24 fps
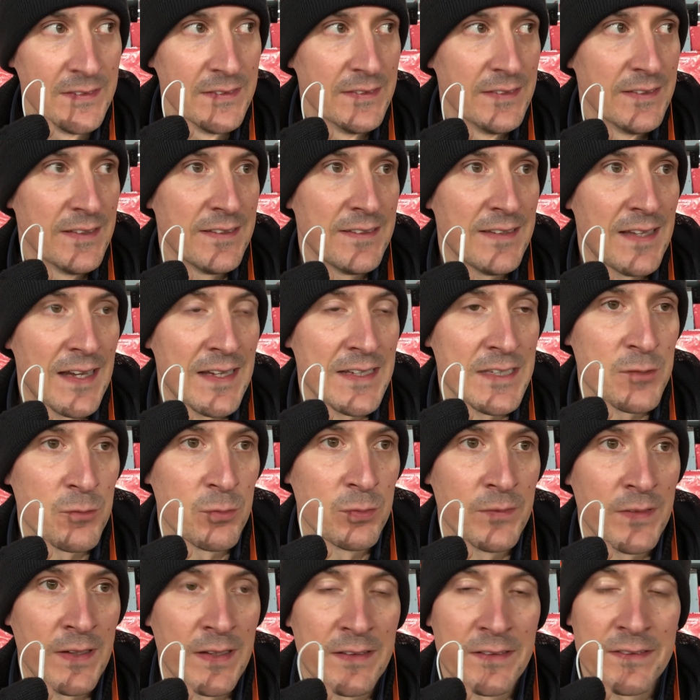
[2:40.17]

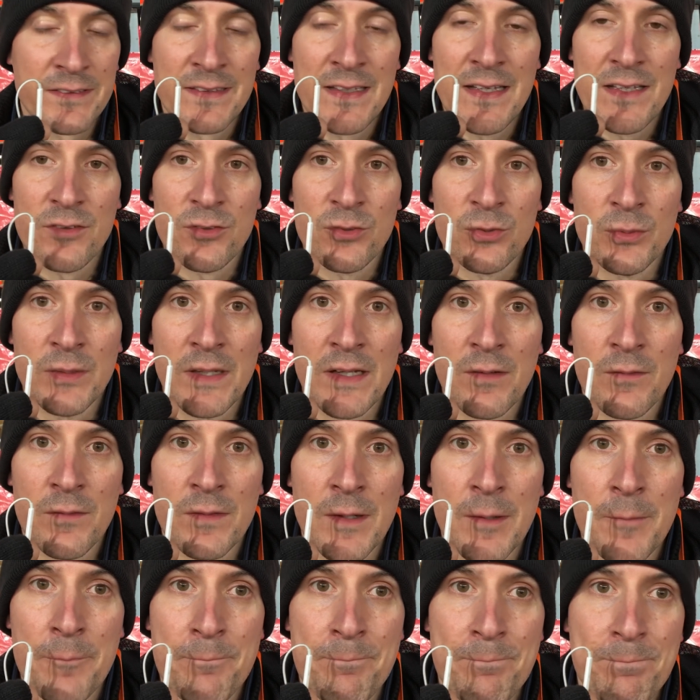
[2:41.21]
That cancelled out,
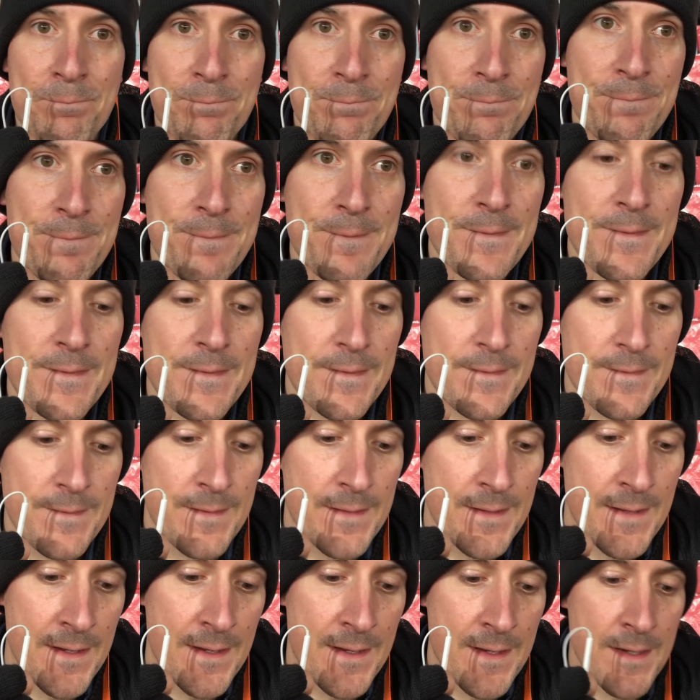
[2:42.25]

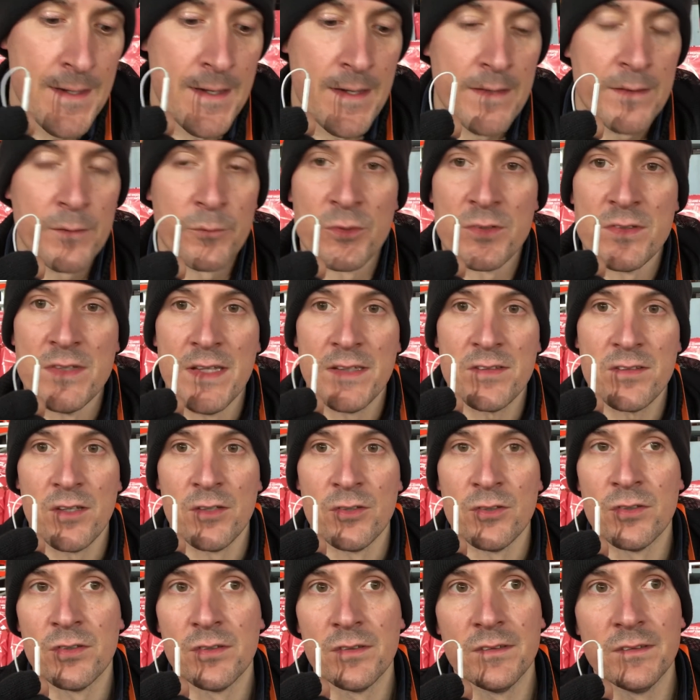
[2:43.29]
I think it was
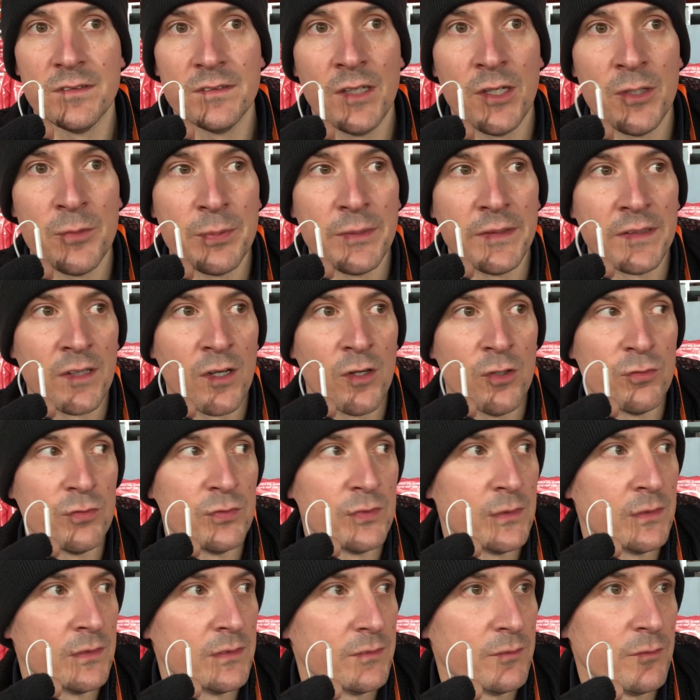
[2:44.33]
Neto's opening goal
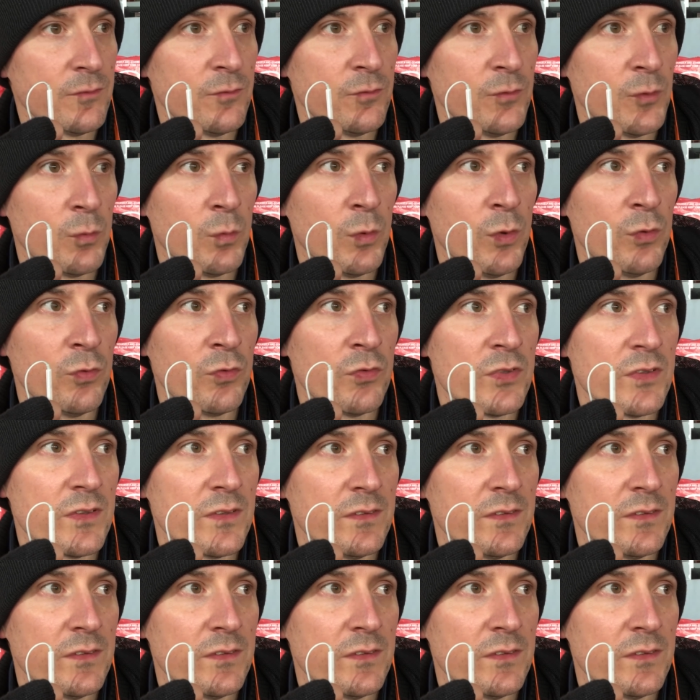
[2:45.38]
for Wolves.